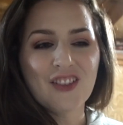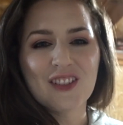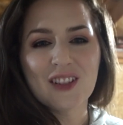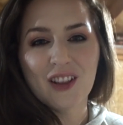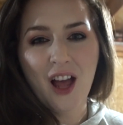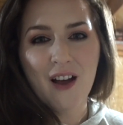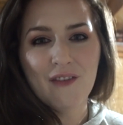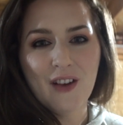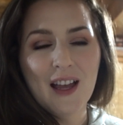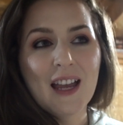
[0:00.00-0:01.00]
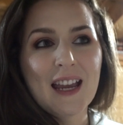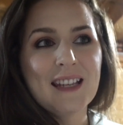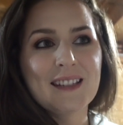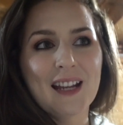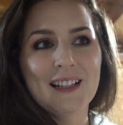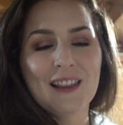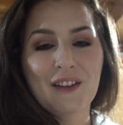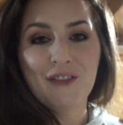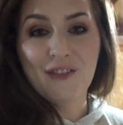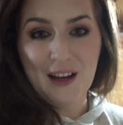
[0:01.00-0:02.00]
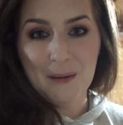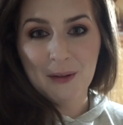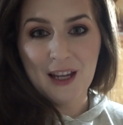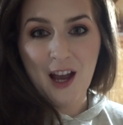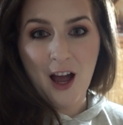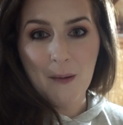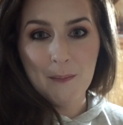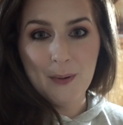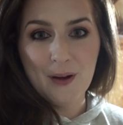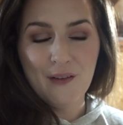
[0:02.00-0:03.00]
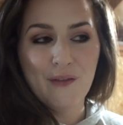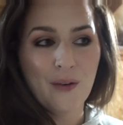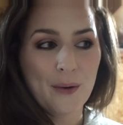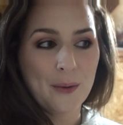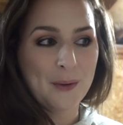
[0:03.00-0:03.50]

I just love setting the family up for the